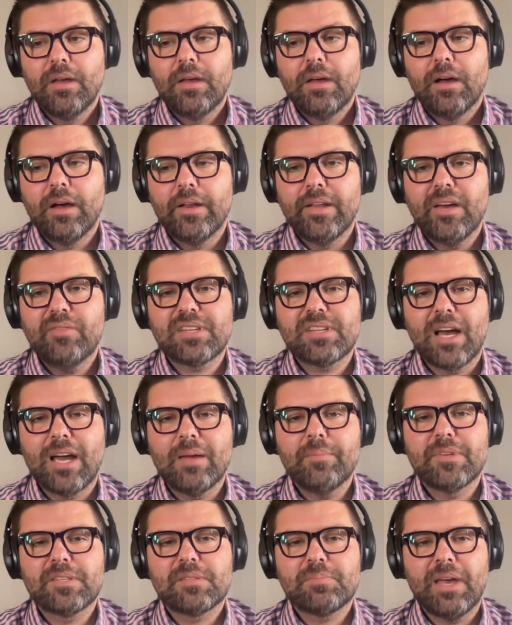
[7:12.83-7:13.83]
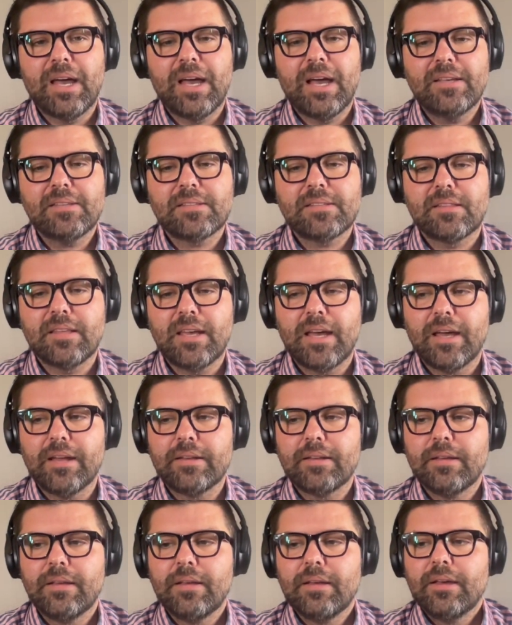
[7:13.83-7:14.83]
enough time has passed that
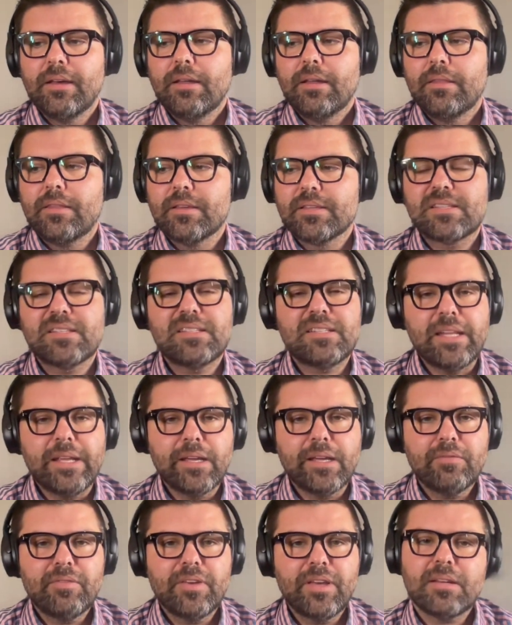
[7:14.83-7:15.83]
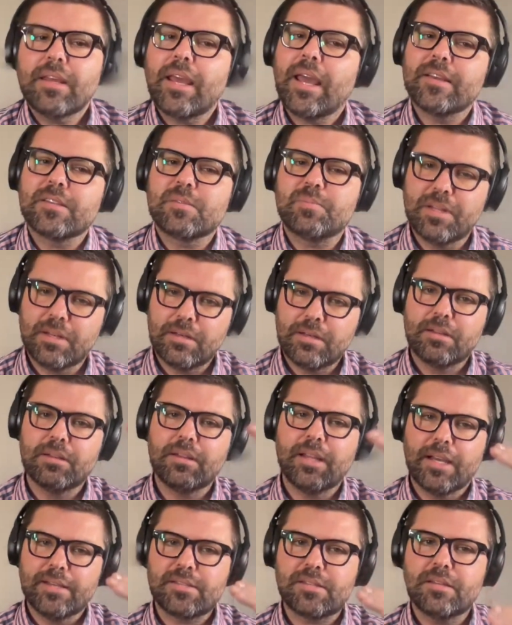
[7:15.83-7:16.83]
the sting of it has
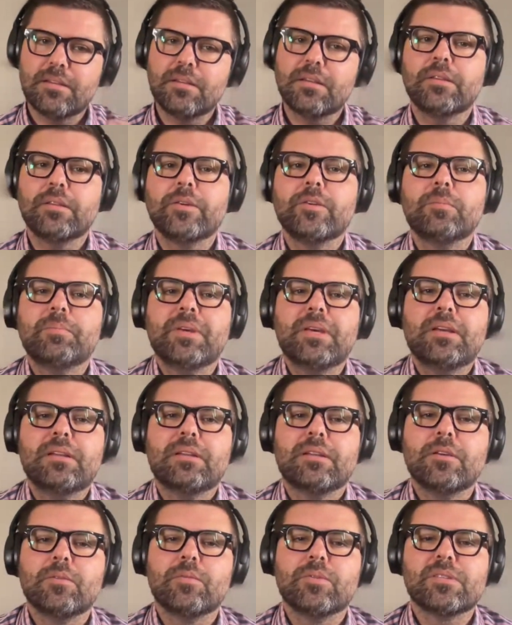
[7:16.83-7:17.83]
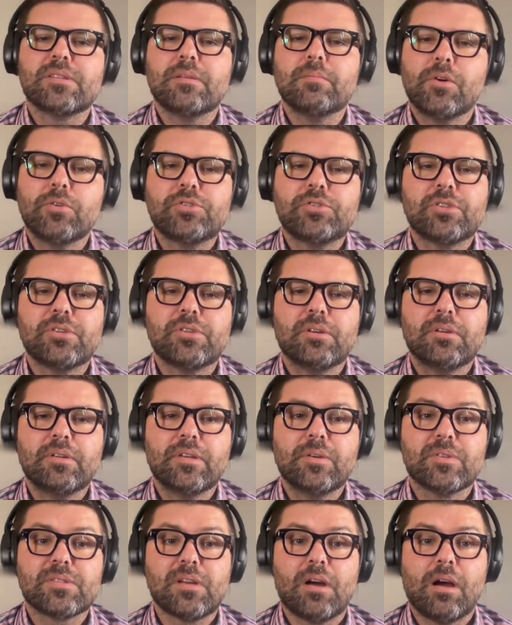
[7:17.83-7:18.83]
been lessened a little bit. It was emotional.
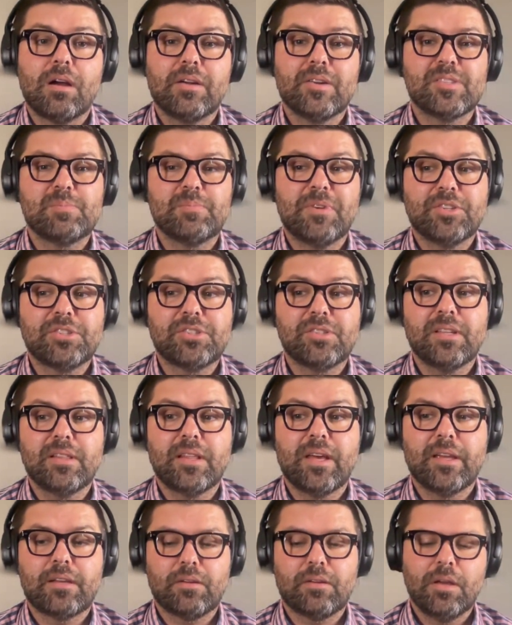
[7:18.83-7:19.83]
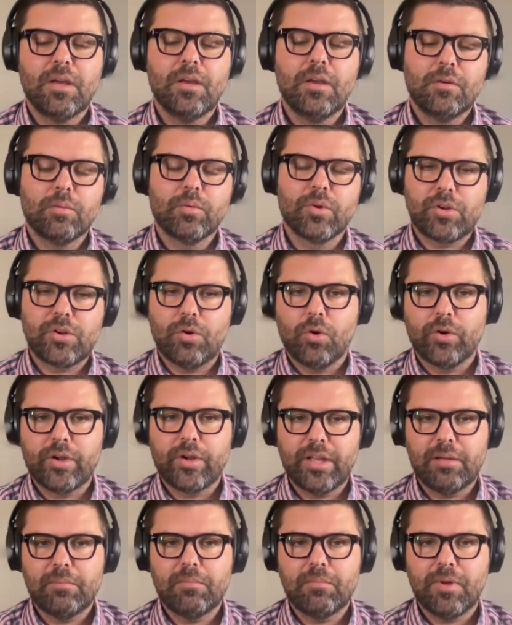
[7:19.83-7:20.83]
It was hard, especially like
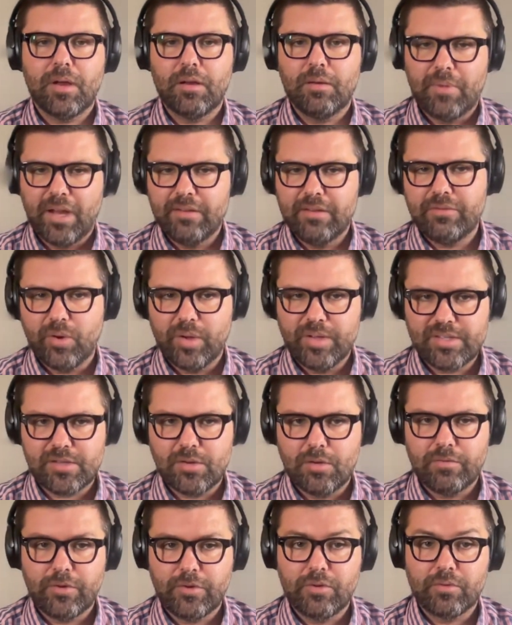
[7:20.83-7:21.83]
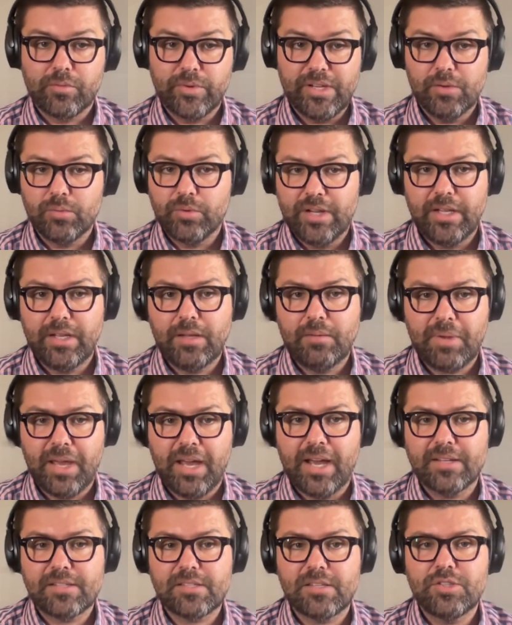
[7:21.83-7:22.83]
recording my voiceover, rereading
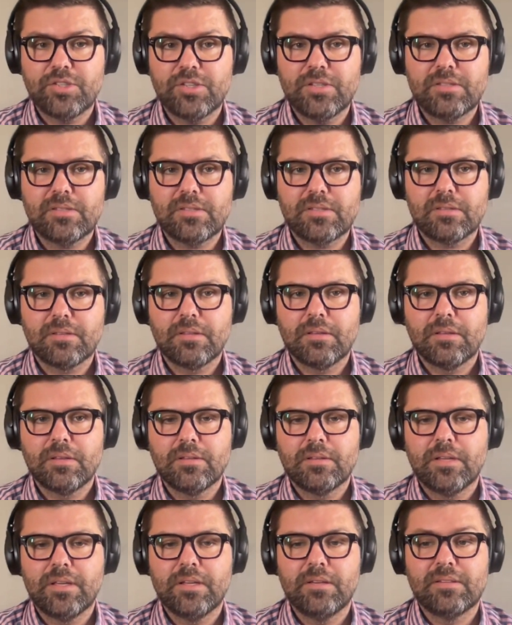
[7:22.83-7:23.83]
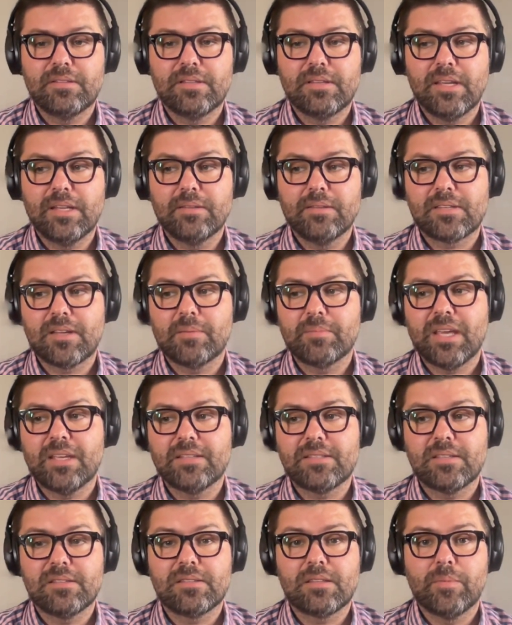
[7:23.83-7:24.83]
passages, in some
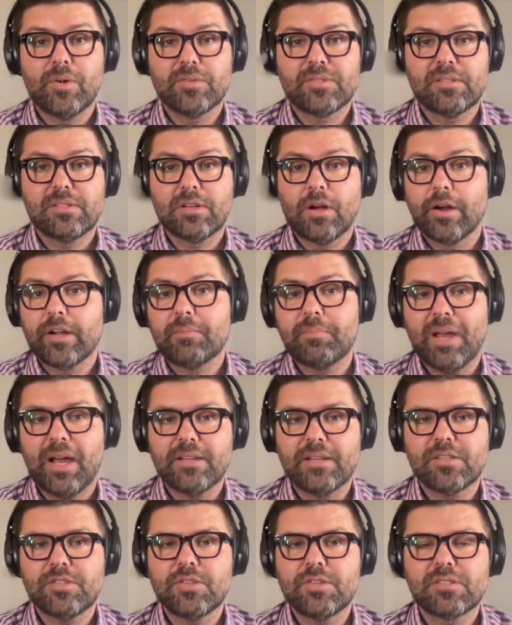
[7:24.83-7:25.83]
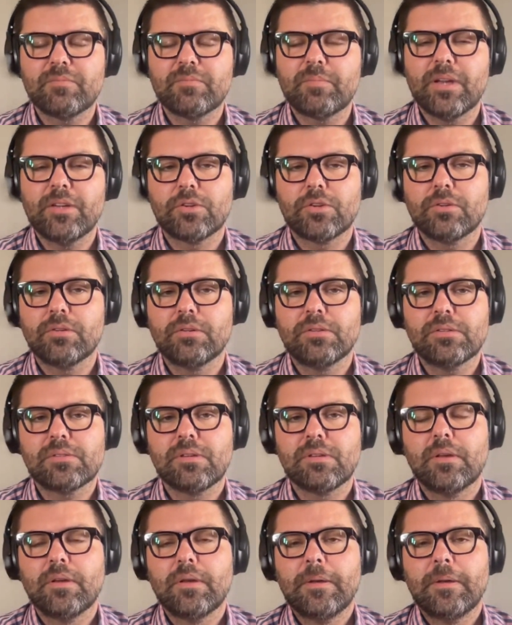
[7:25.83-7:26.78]
cases, the most dark passages of my journals.